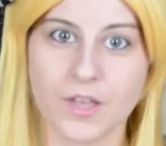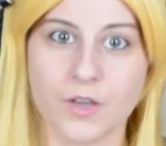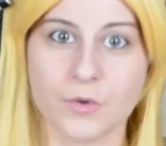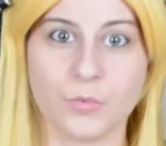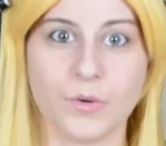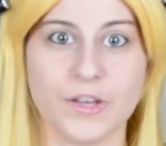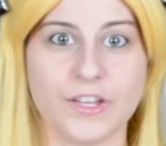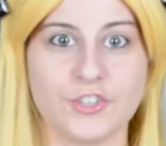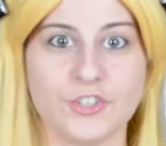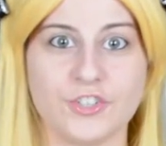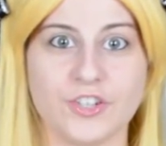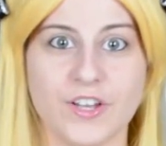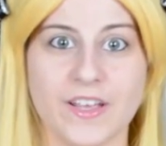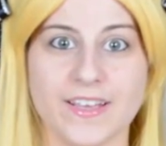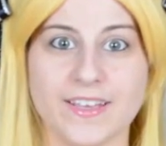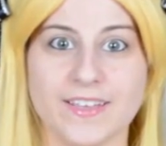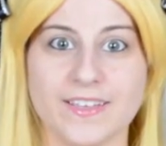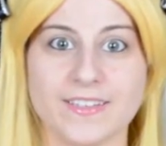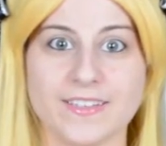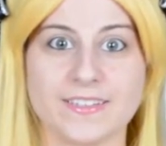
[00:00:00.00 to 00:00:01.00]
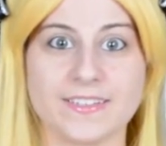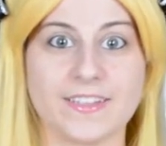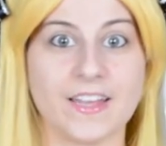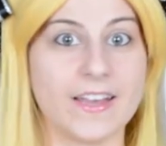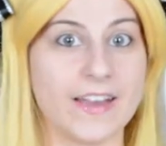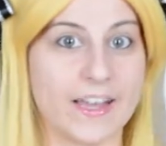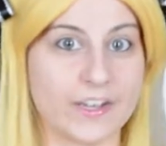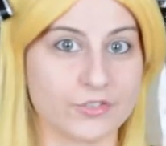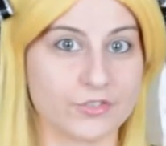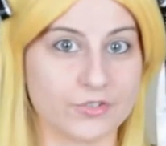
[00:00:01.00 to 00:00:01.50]
which is
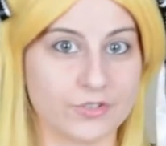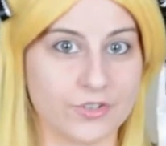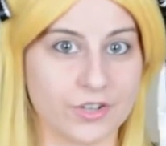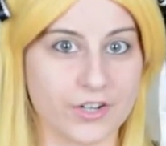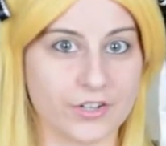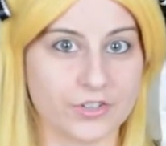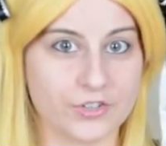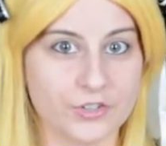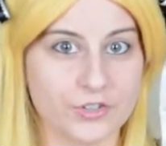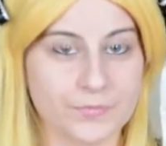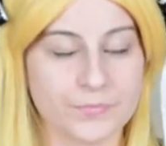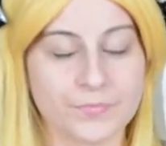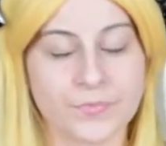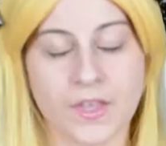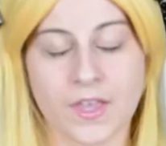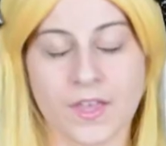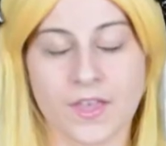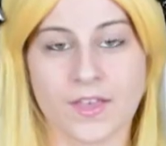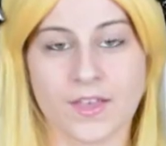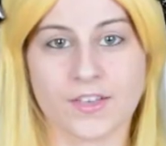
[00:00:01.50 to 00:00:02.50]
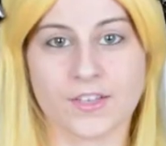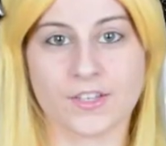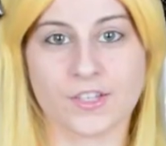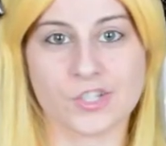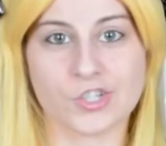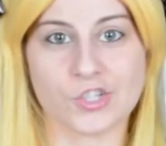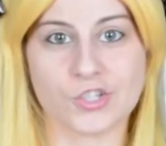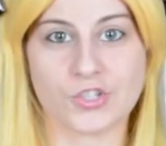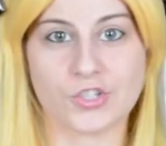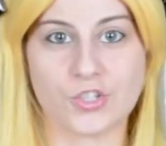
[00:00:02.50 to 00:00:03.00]
an extra large.
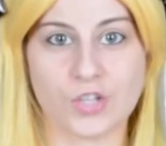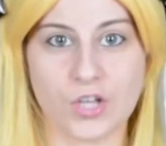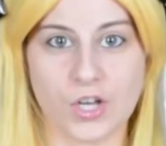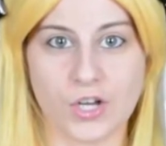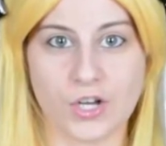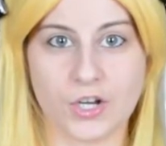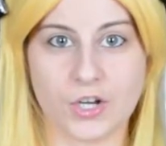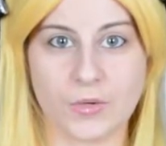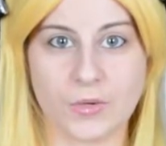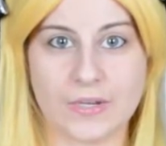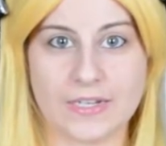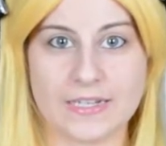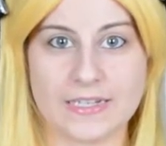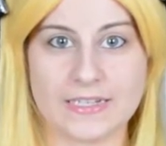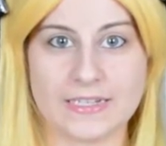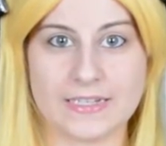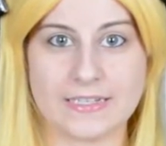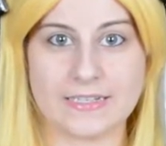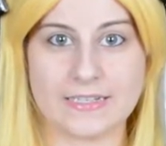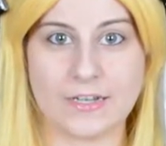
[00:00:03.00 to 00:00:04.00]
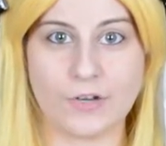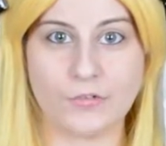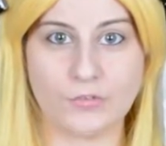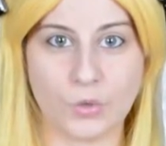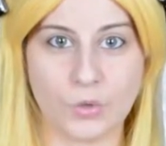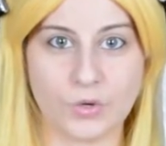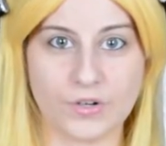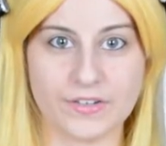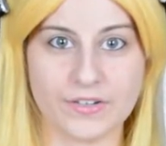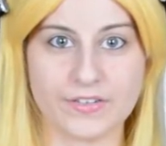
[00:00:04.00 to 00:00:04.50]
So, of
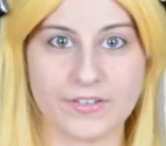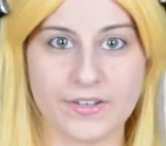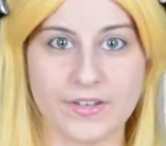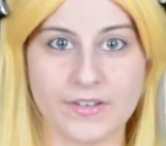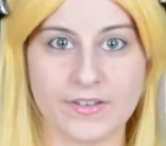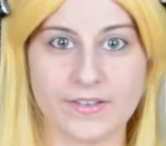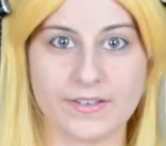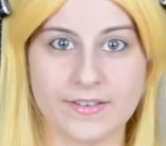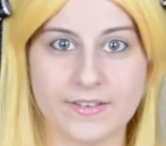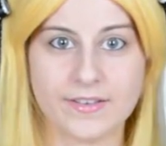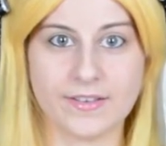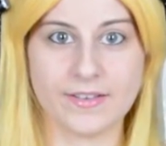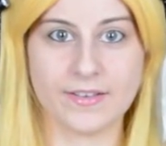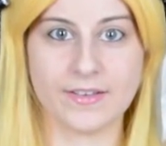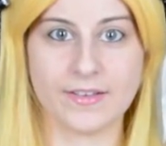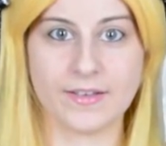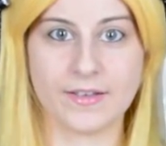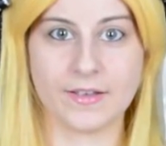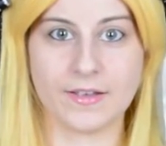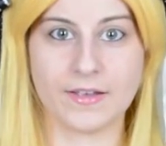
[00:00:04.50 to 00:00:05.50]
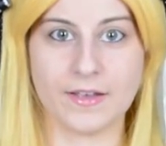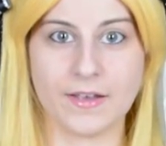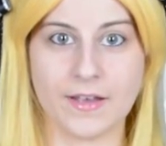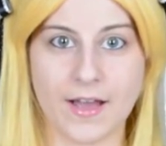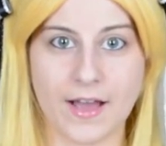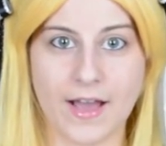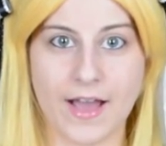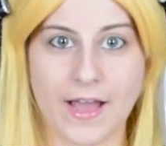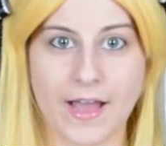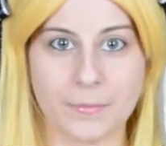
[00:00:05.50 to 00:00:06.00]
course,
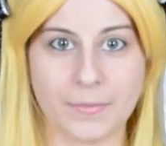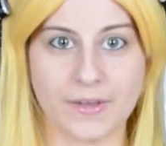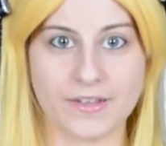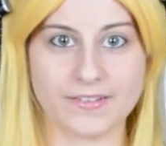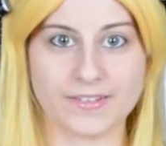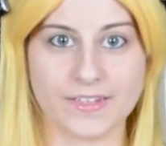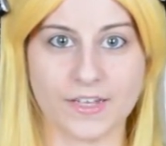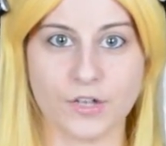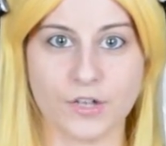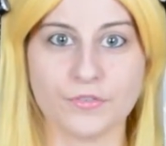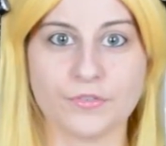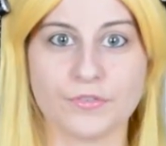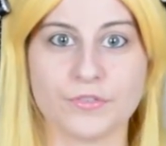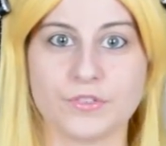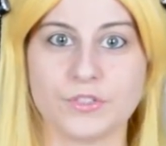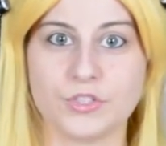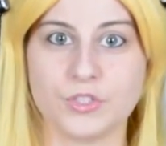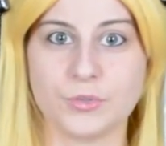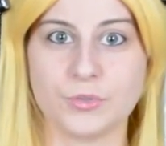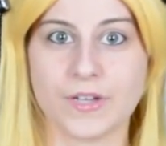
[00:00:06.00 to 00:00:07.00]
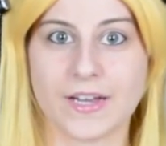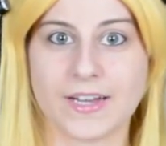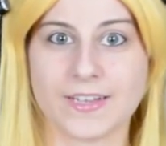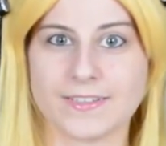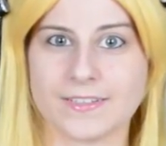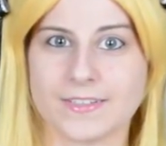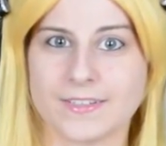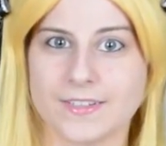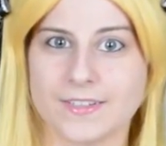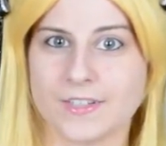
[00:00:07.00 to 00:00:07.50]
I myself do not
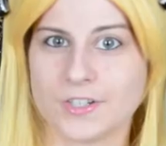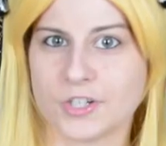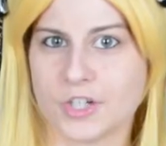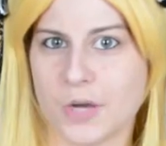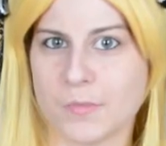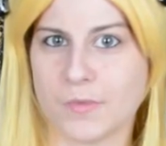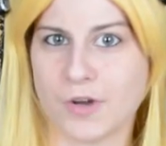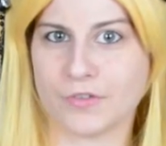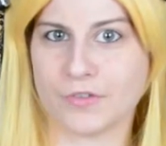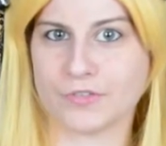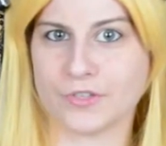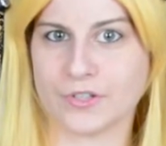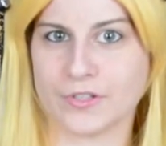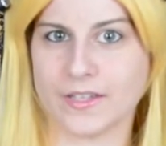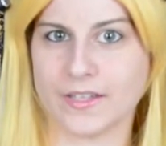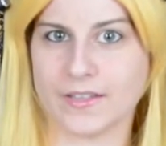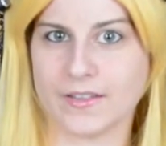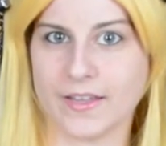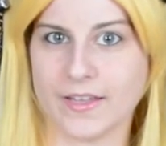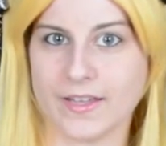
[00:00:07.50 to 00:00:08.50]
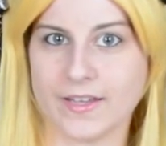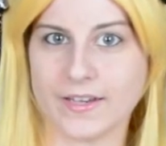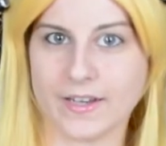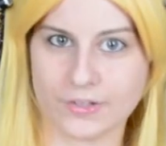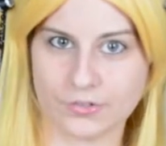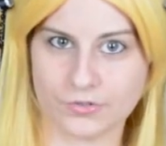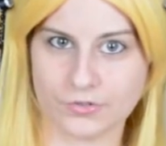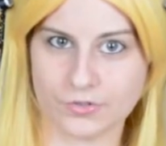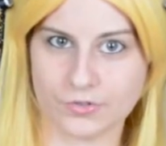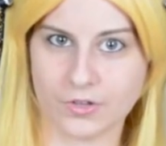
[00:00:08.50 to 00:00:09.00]
come off looking like an
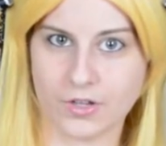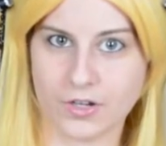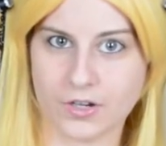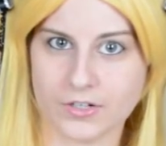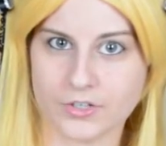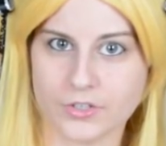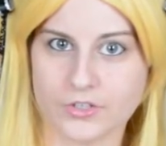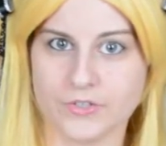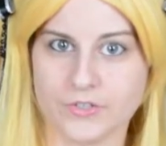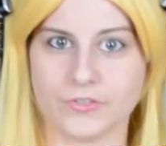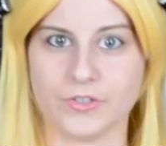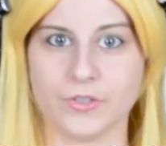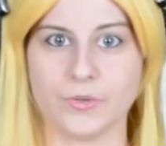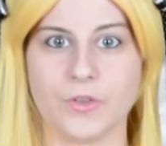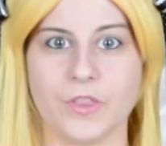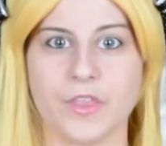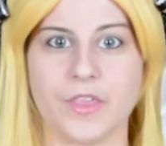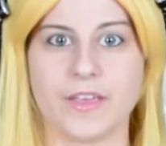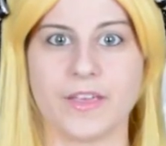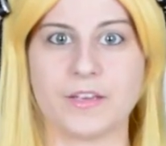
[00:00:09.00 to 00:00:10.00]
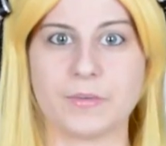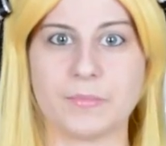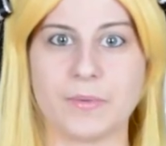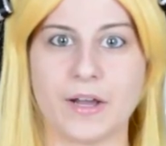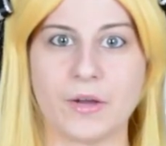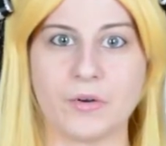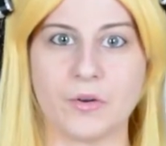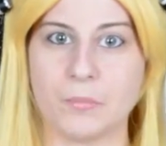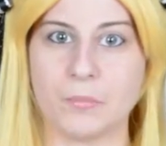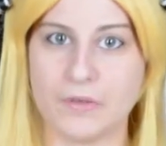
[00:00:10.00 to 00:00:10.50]
extra large if you would think
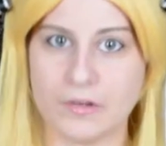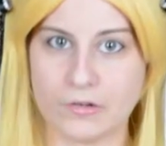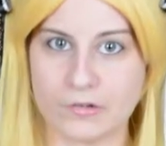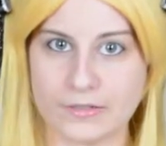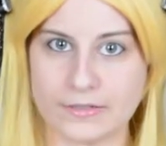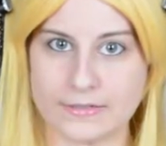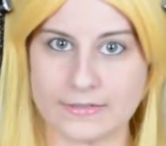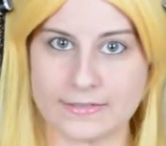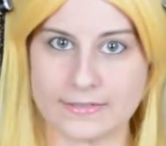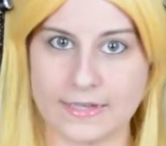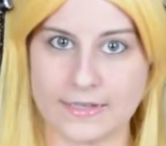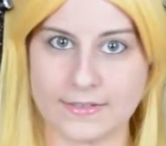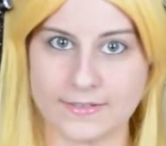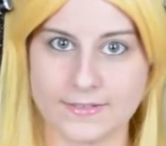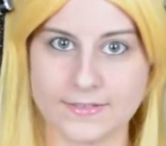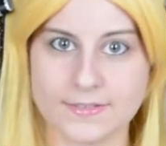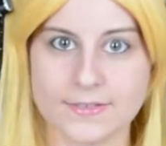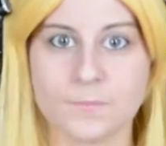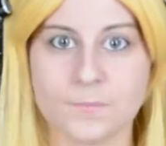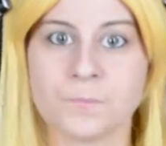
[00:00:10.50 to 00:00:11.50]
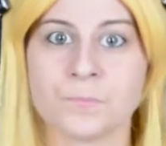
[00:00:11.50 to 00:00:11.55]
about American sizes,